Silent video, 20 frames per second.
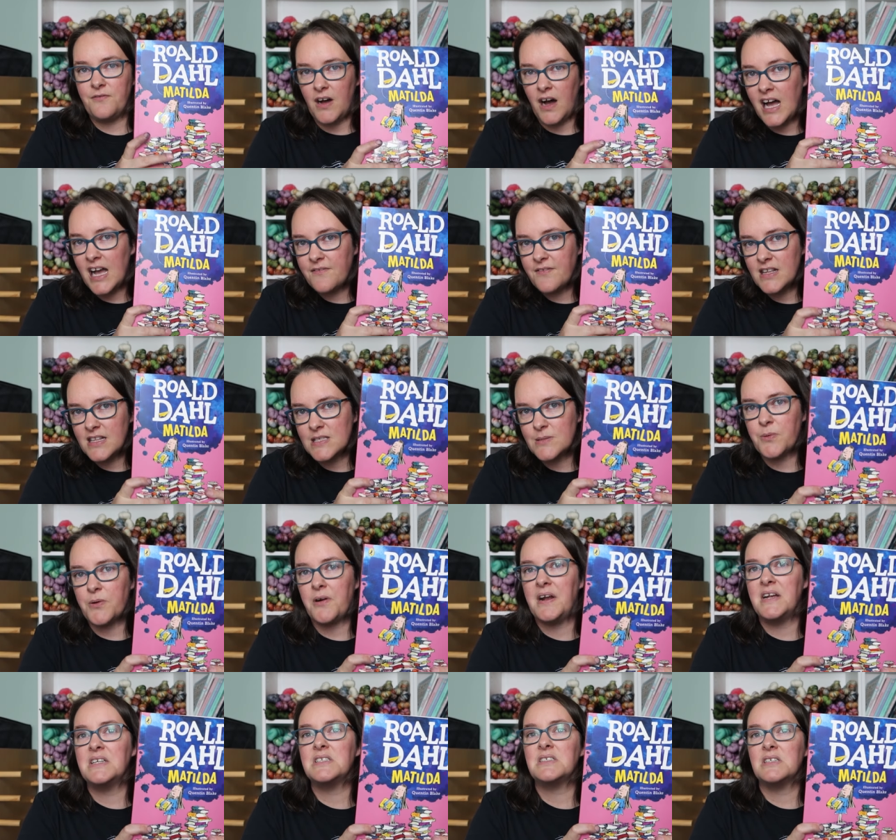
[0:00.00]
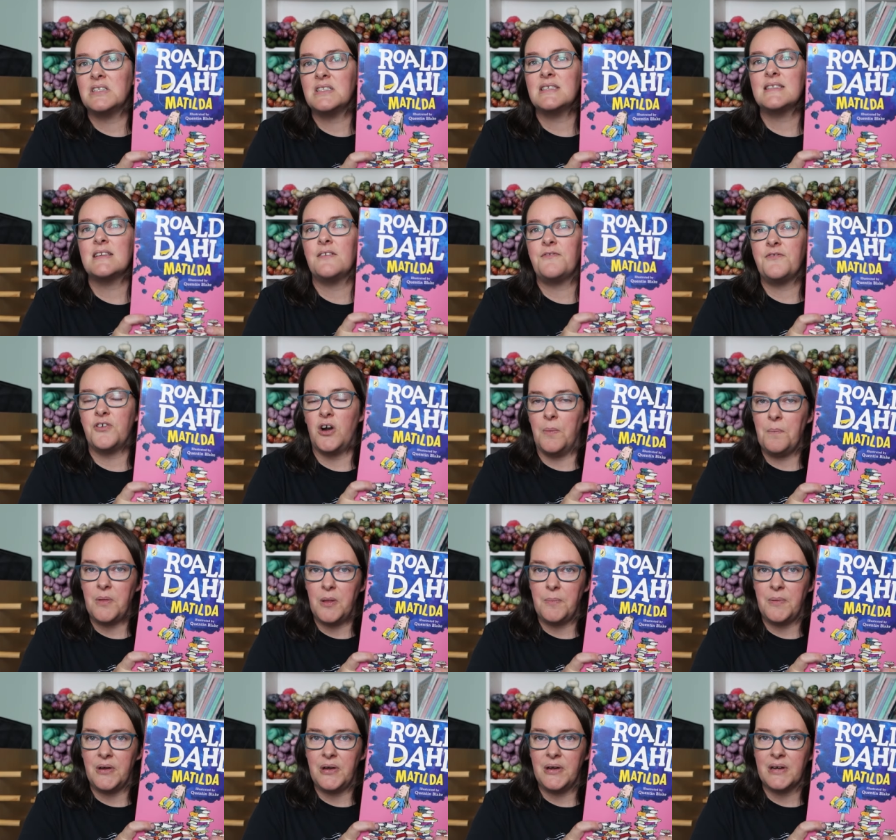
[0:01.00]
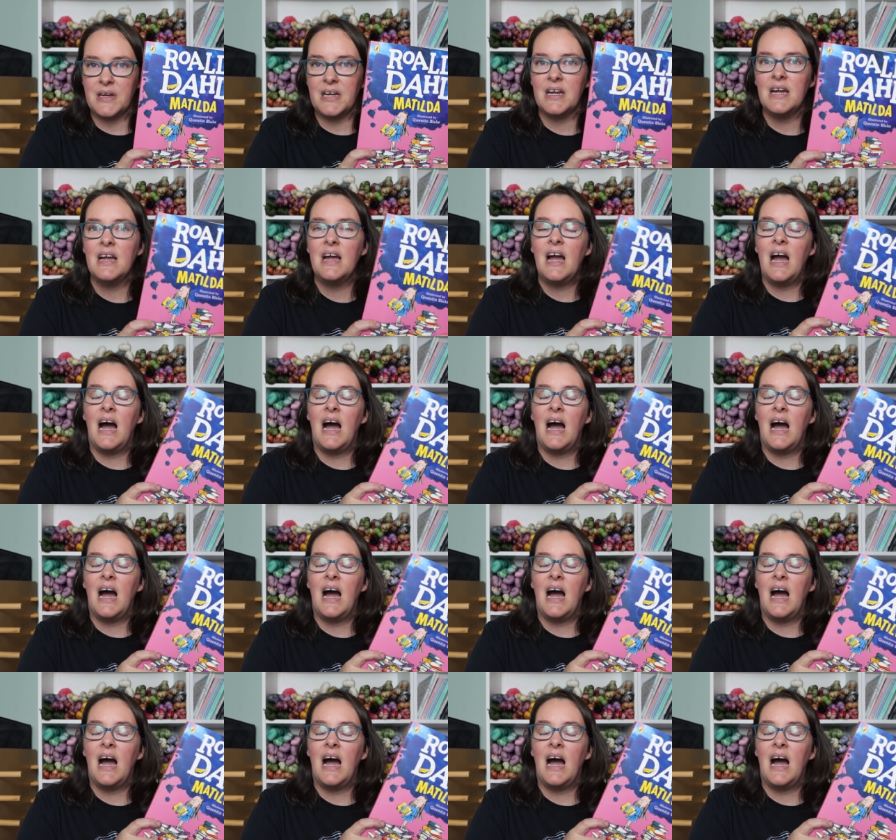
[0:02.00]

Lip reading: five inspirations from the book,